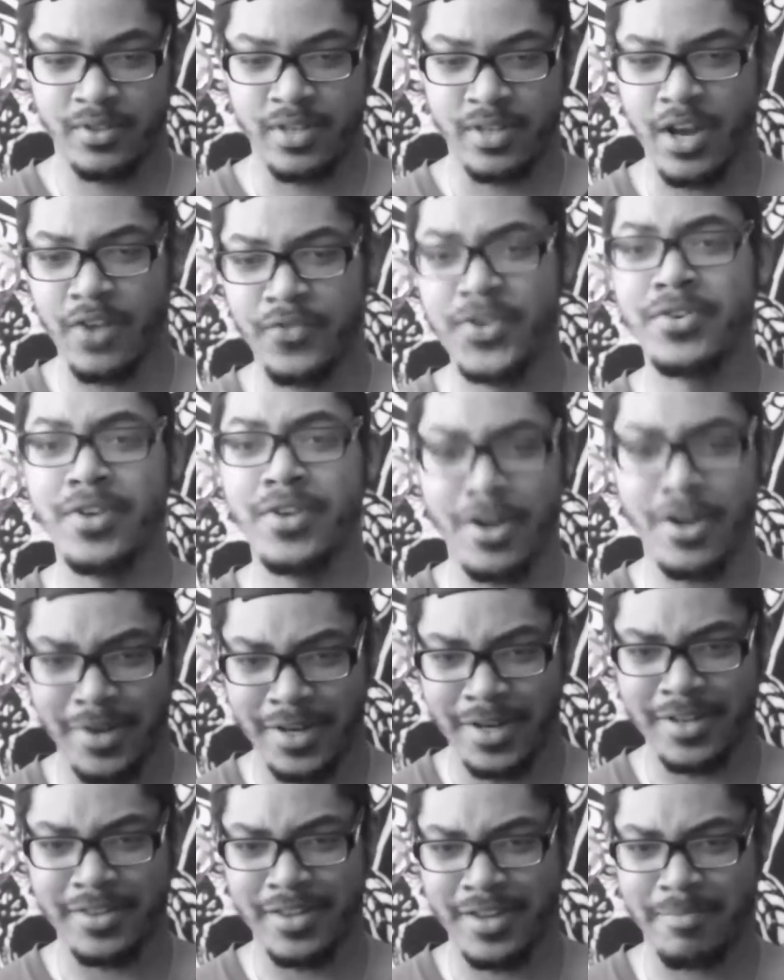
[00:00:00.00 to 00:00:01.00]
Now, if you know
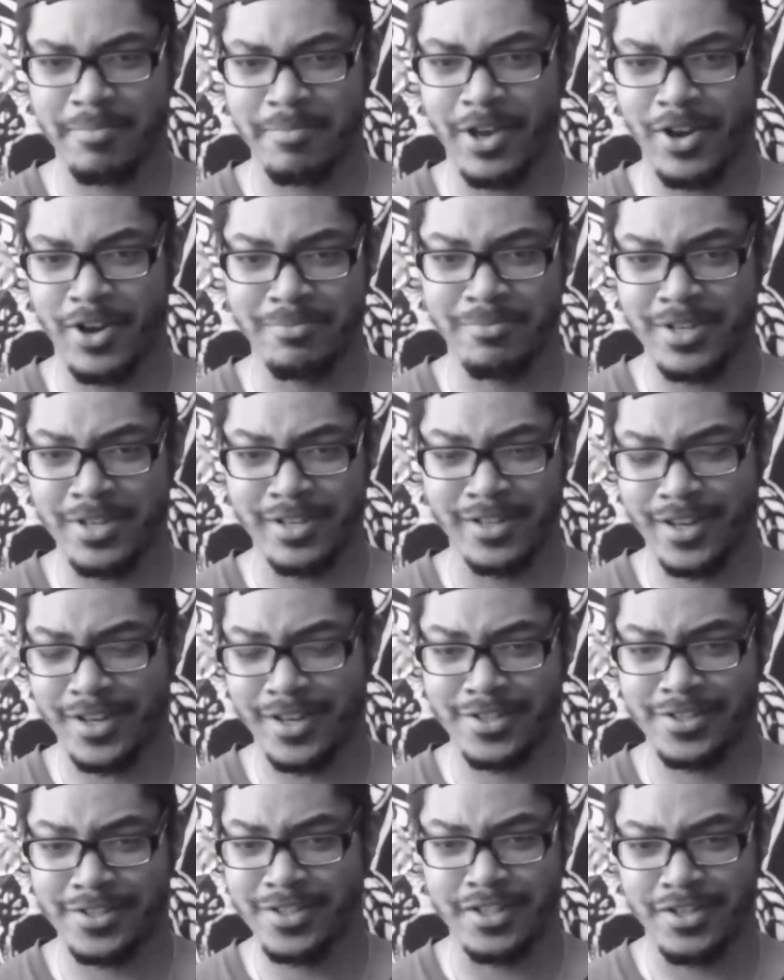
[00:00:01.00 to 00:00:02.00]
anything about me,
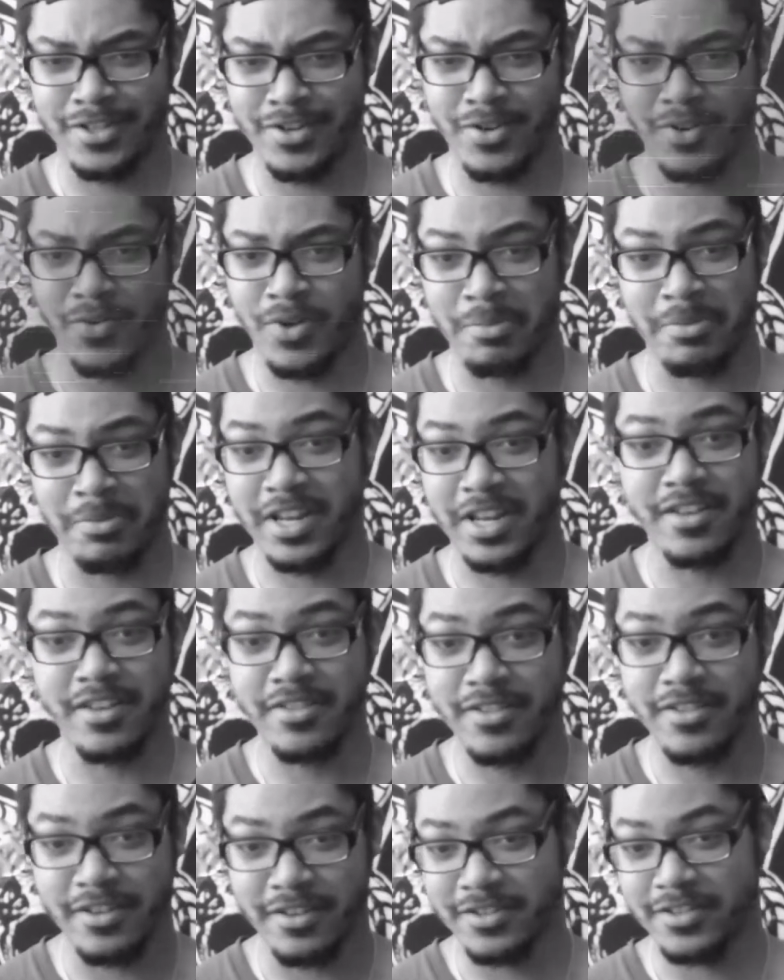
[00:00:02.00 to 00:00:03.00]
like I said, you know, I'm an
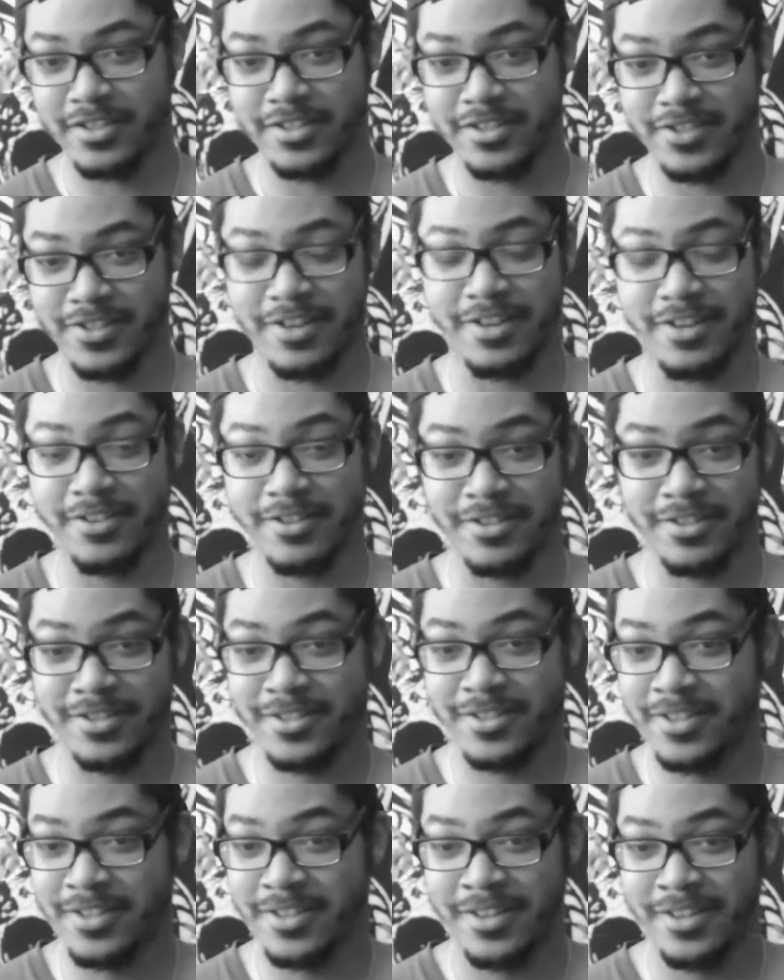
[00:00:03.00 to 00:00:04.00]
atheistic
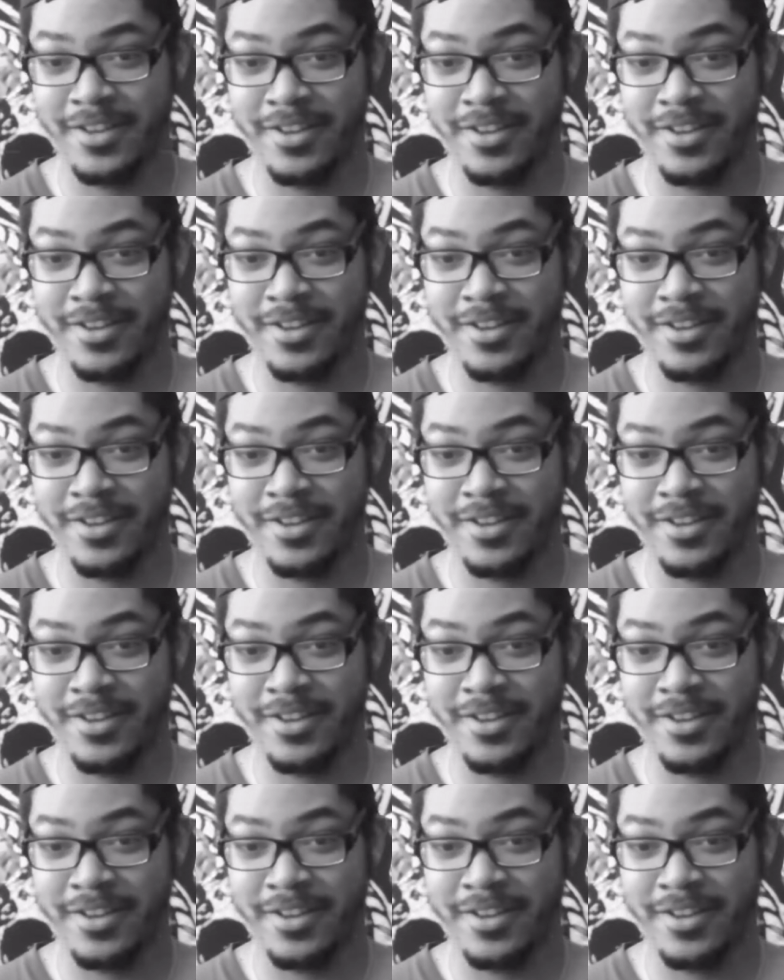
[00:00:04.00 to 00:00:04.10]
Satanist.